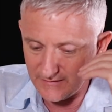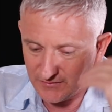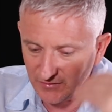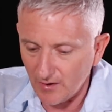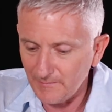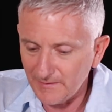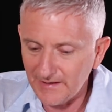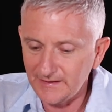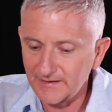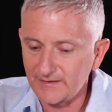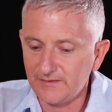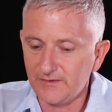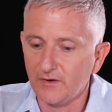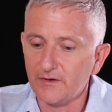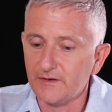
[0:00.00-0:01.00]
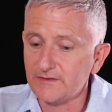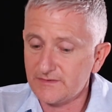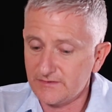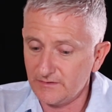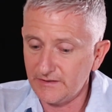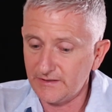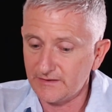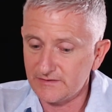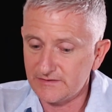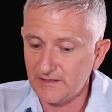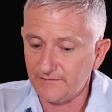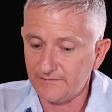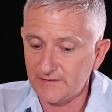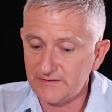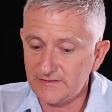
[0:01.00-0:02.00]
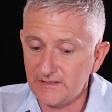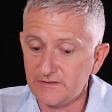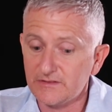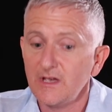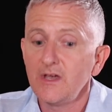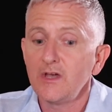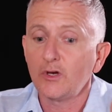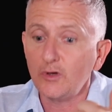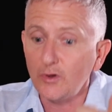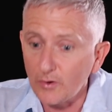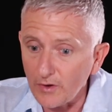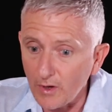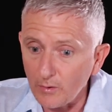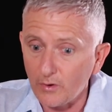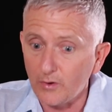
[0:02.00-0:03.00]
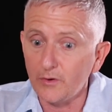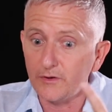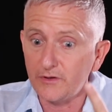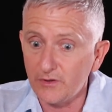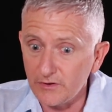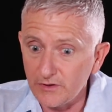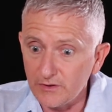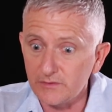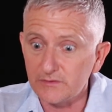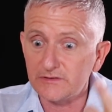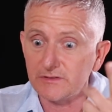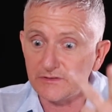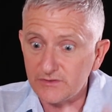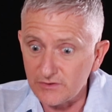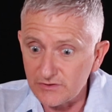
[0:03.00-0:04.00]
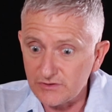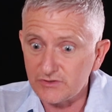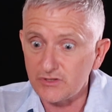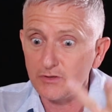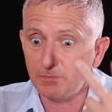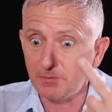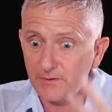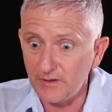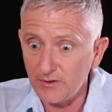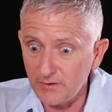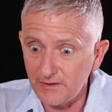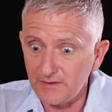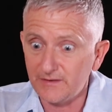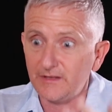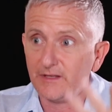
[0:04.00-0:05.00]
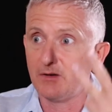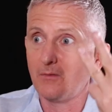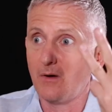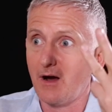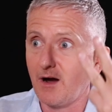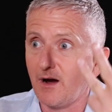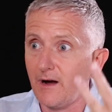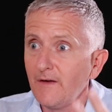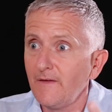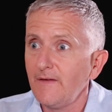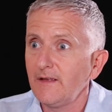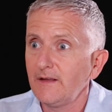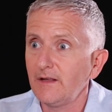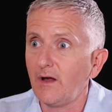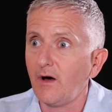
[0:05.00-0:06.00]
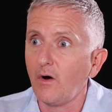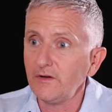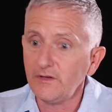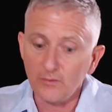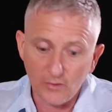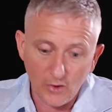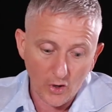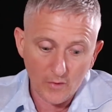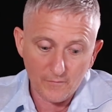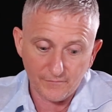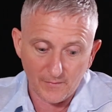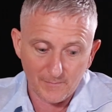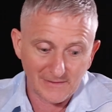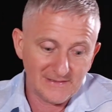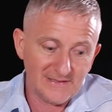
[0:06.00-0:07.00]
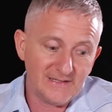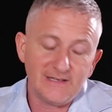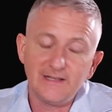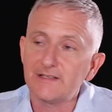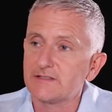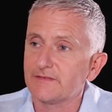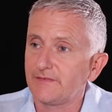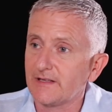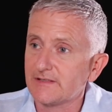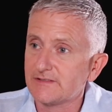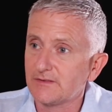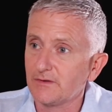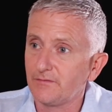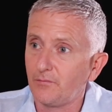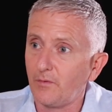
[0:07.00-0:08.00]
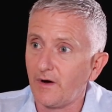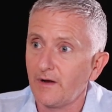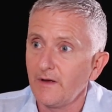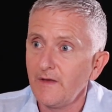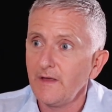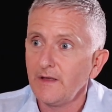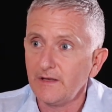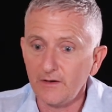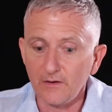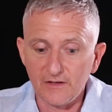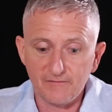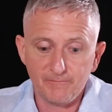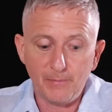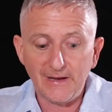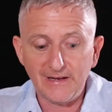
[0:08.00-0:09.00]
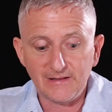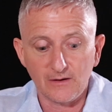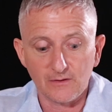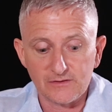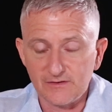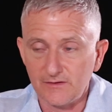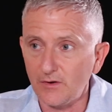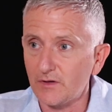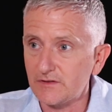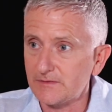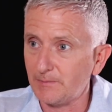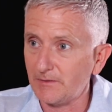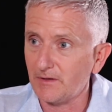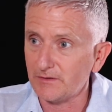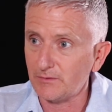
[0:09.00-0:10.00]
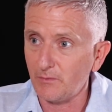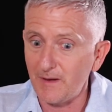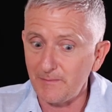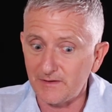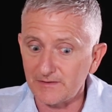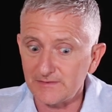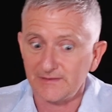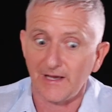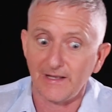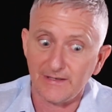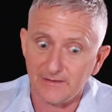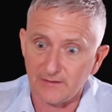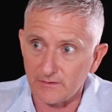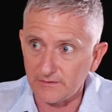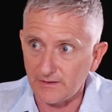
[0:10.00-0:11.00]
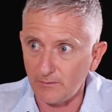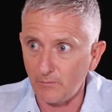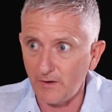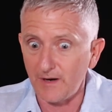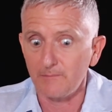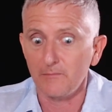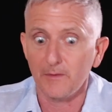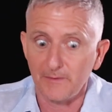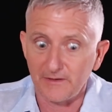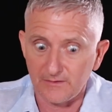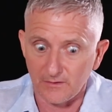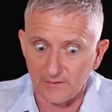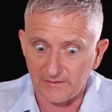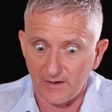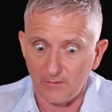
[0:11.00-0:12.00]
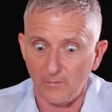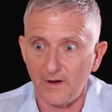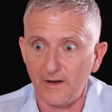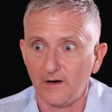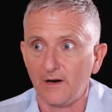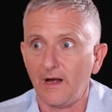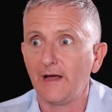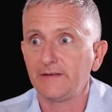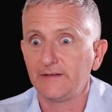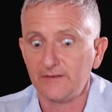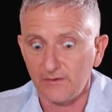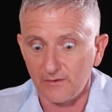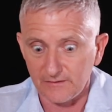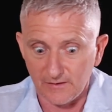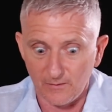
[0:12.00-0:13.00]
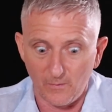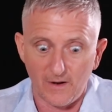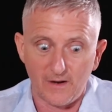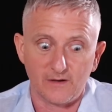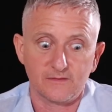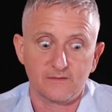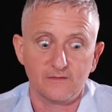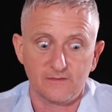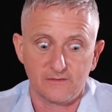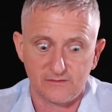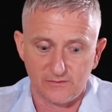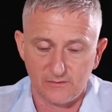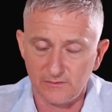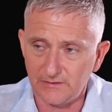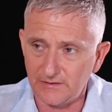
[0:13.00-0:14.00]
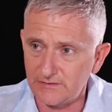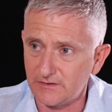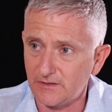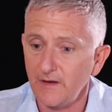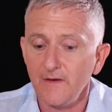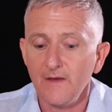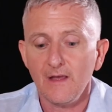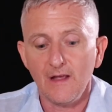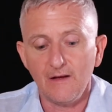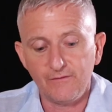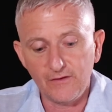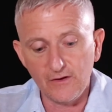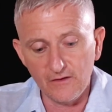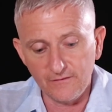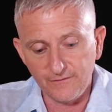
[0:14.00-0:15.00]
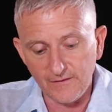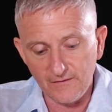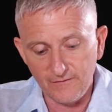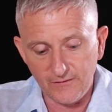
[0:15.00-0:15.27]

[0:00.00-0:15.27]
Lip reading: dominating thought inside of yourself that says you're no good, you're useless, you're stupid, who do you think you are? You know, or you come from a lineage of that stuff where, you know, you've picked those thoughts up along the way because daddy thought that way, or mommy thought that way, or auntie thought that way, or school teacher thought. If you